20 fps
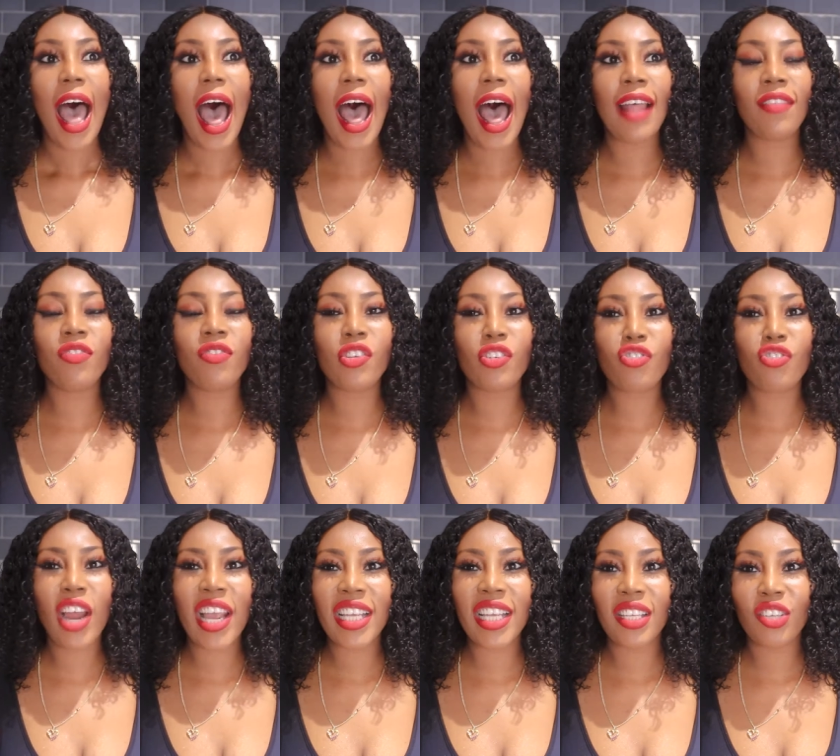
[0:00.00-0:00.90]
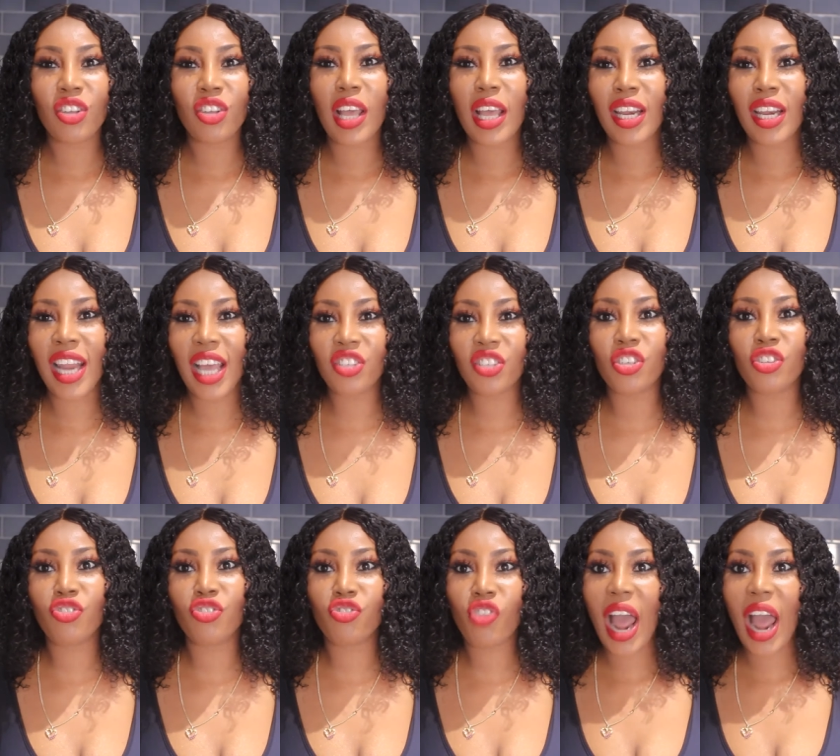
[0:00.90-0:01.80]
and the dry
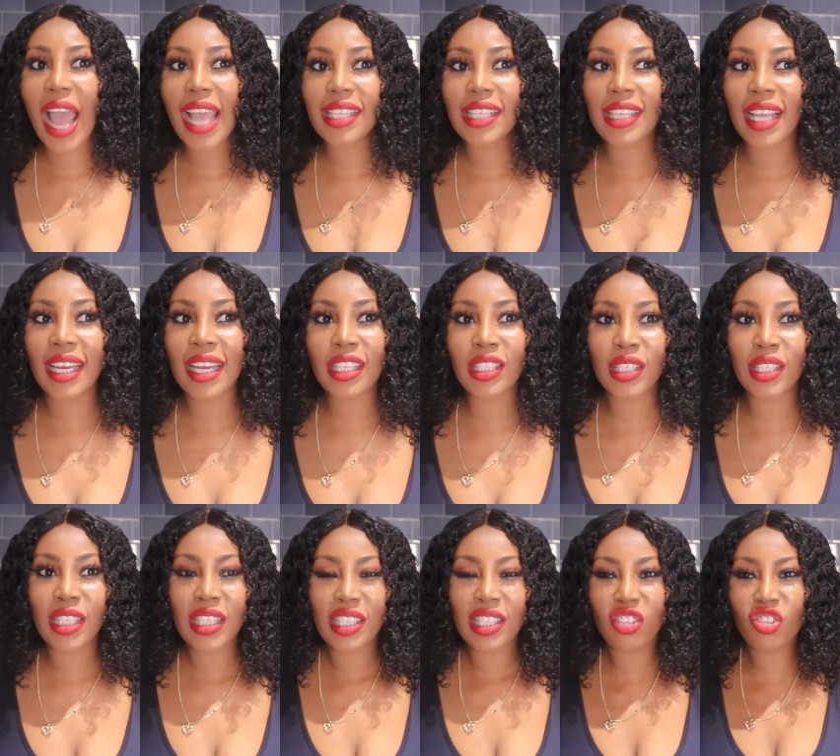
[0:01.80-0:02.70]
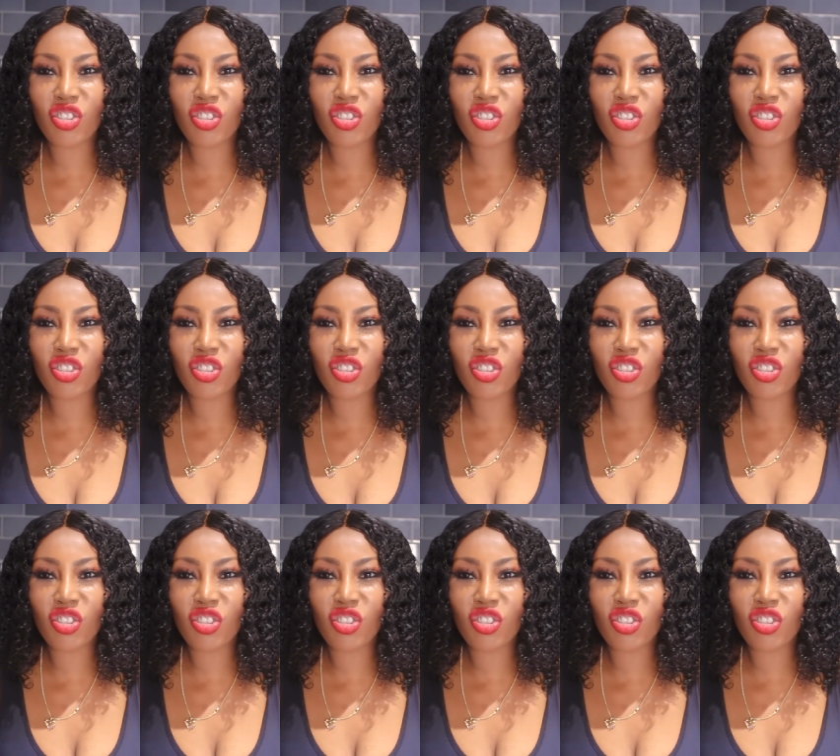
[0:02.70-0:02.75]
lashes dries and it's